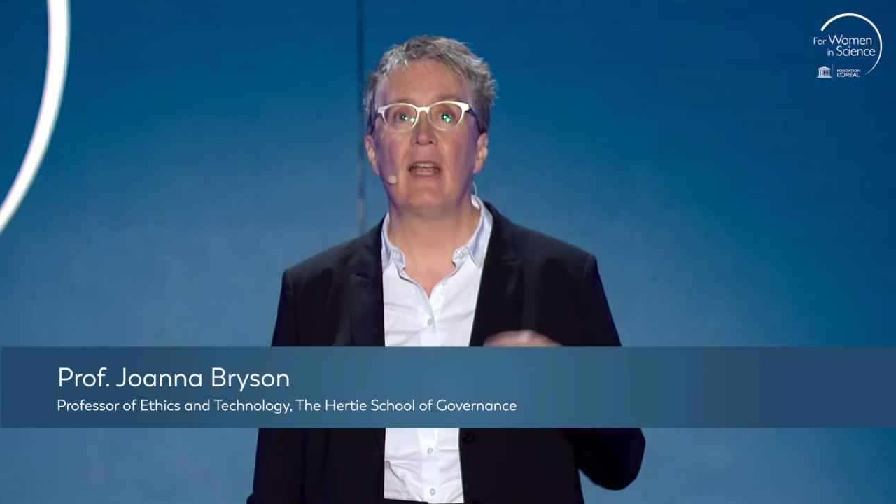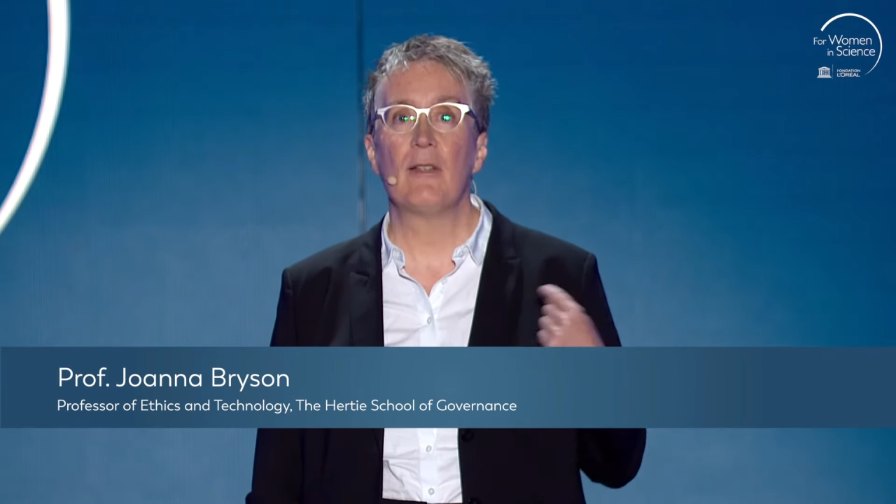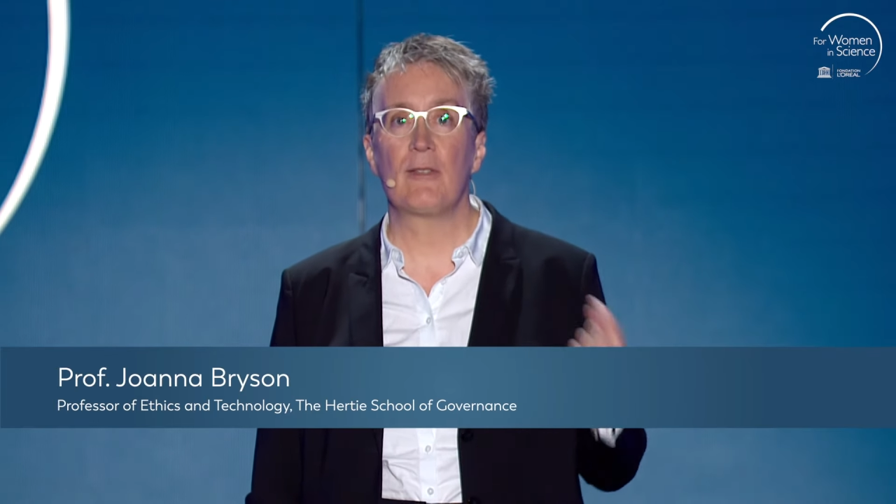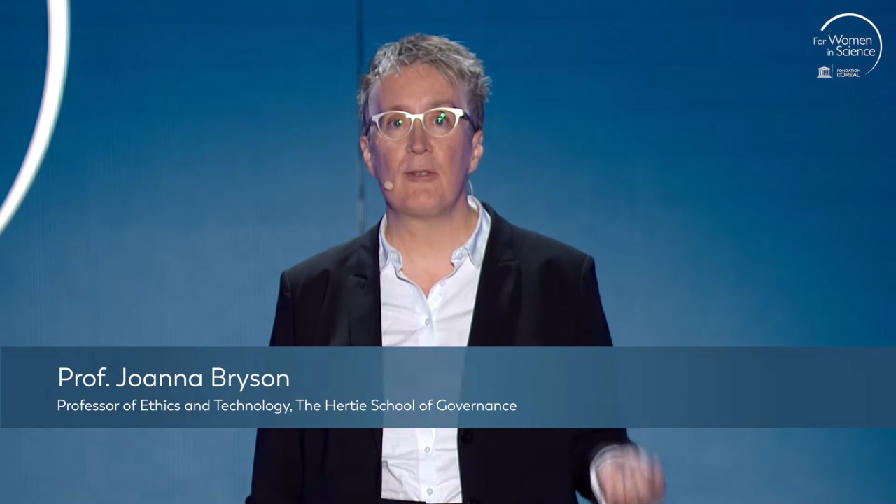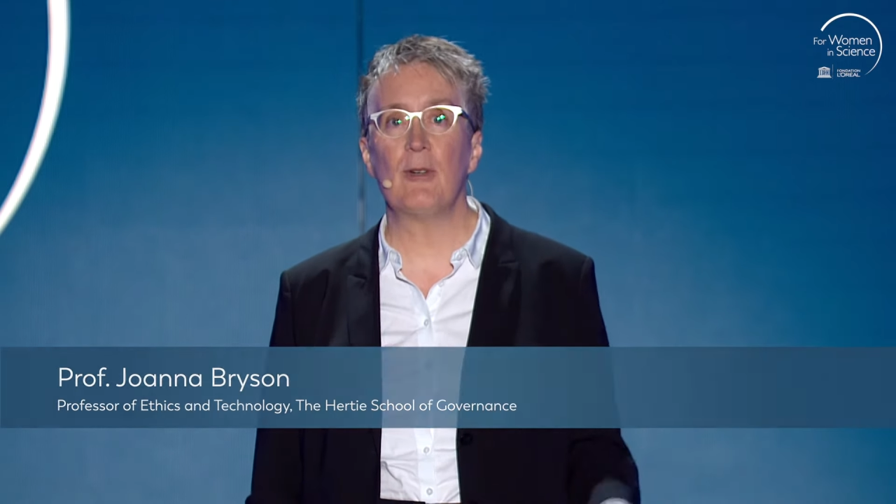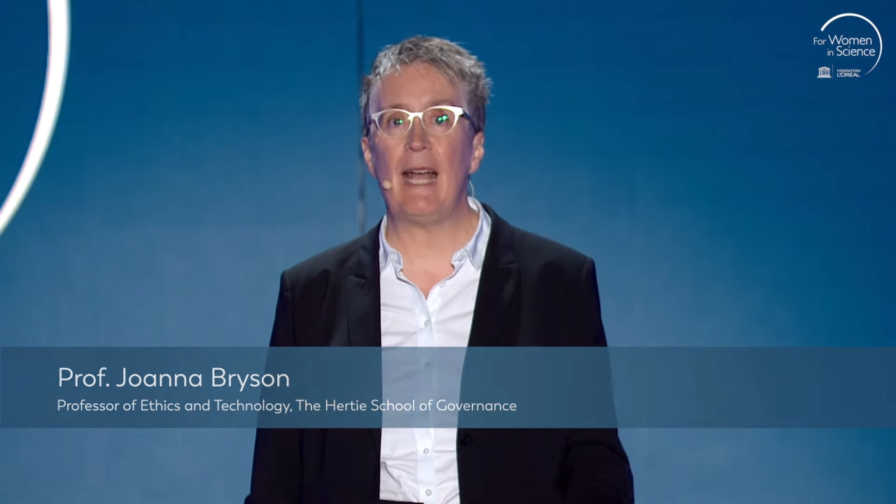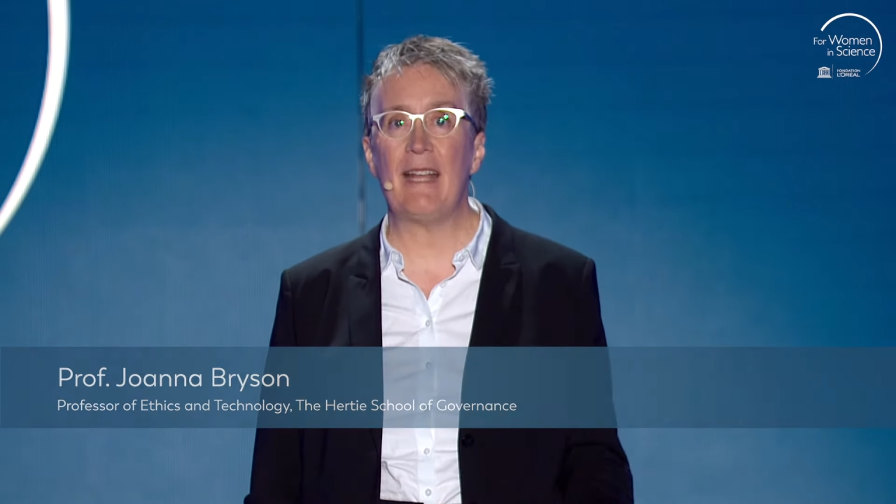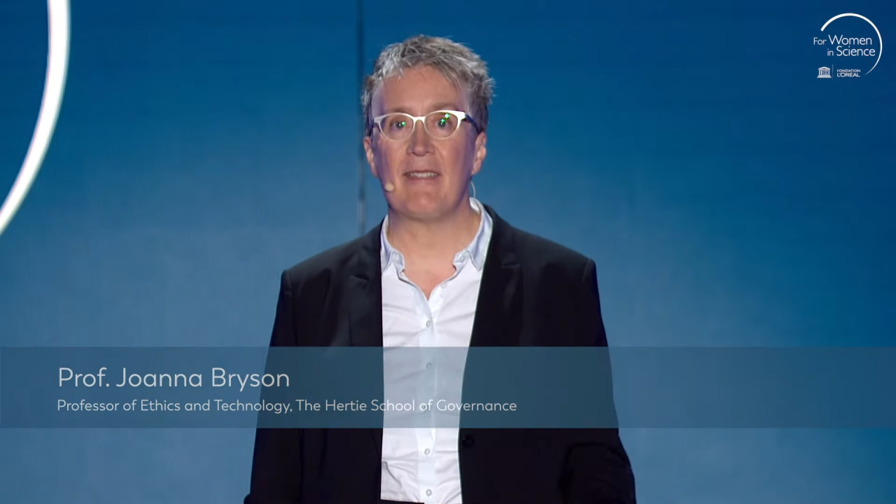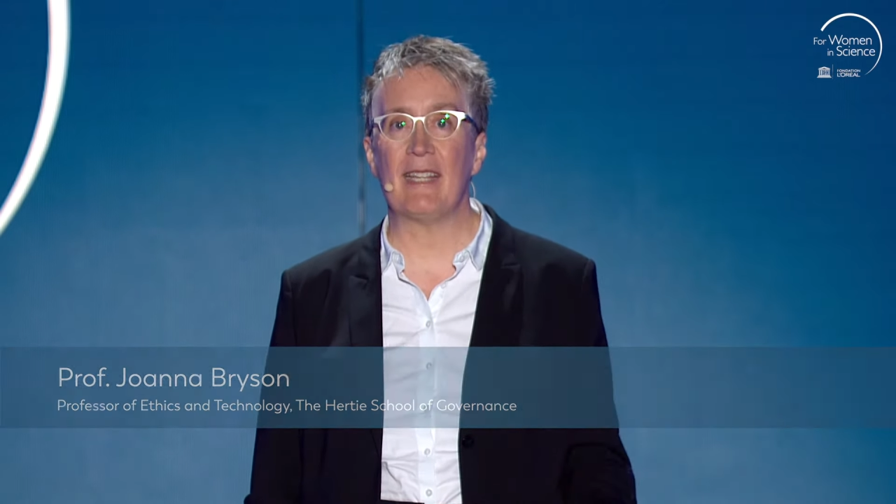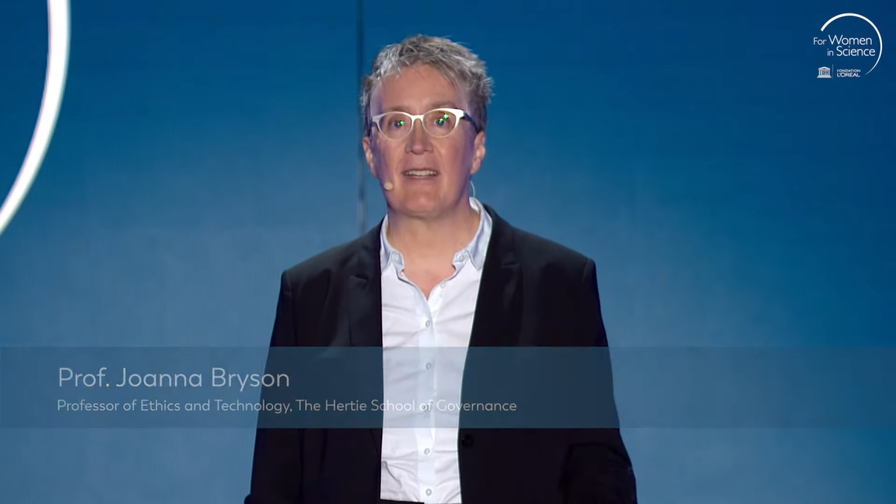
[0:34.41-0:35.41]
through
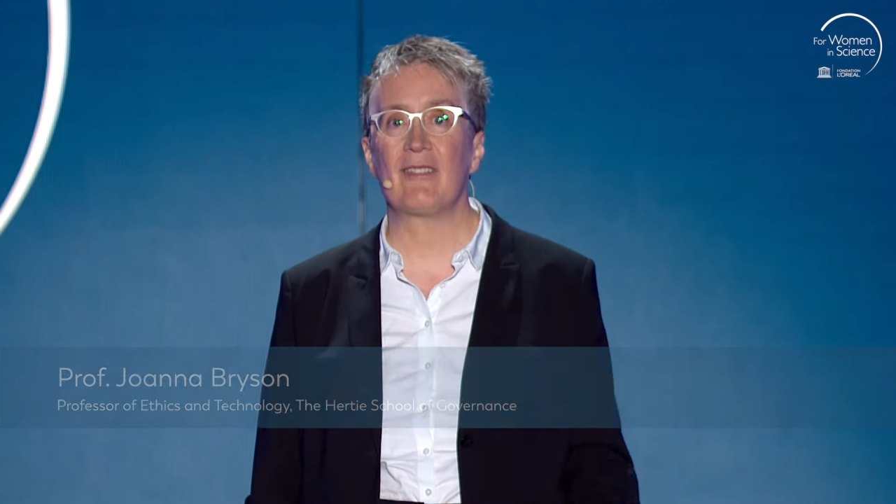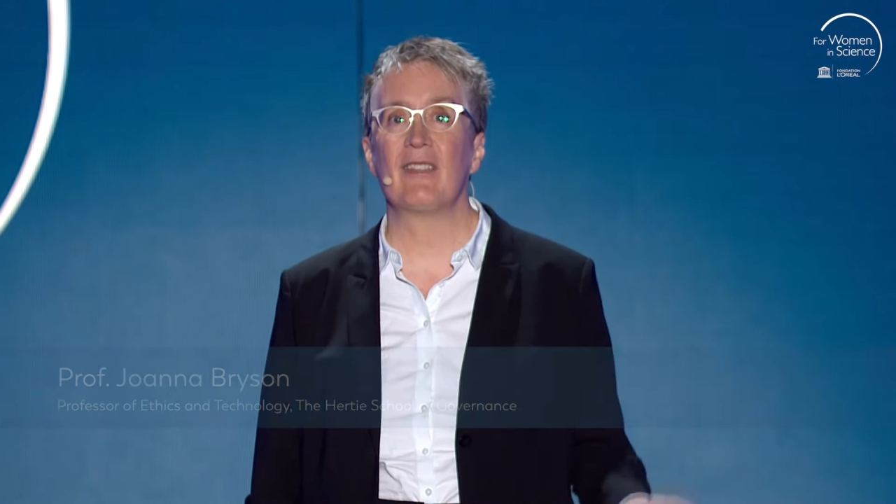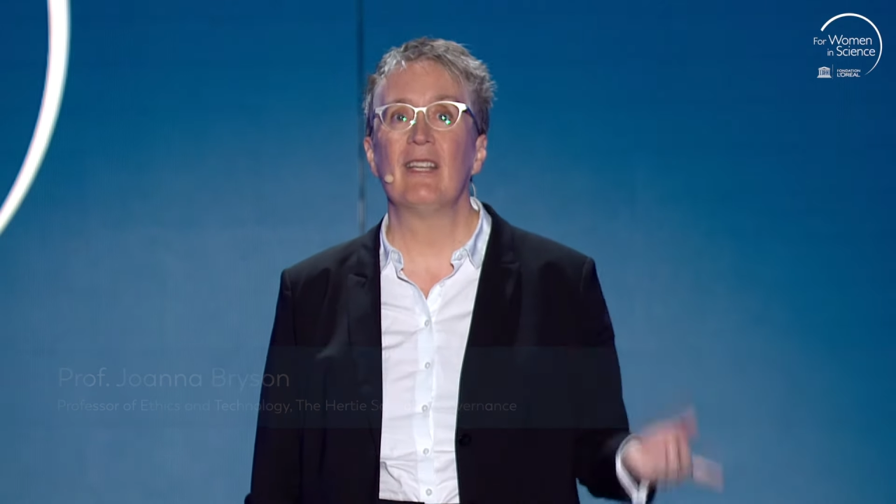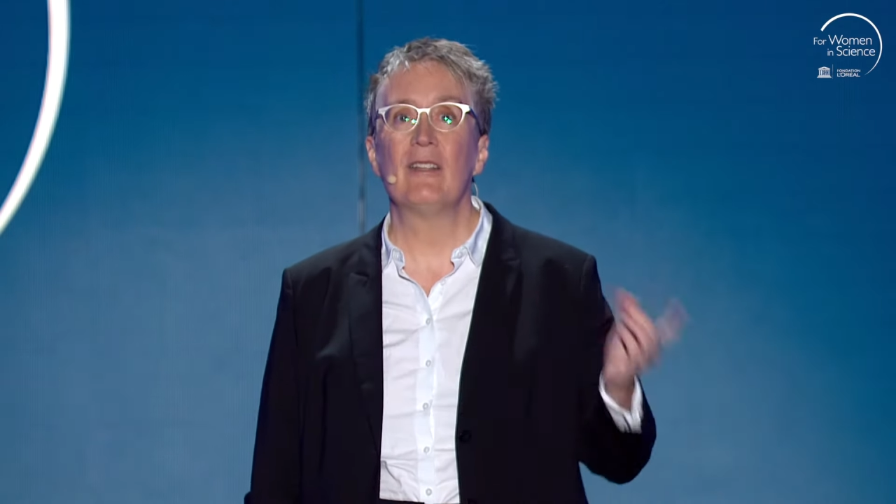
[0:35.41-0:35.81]
ethics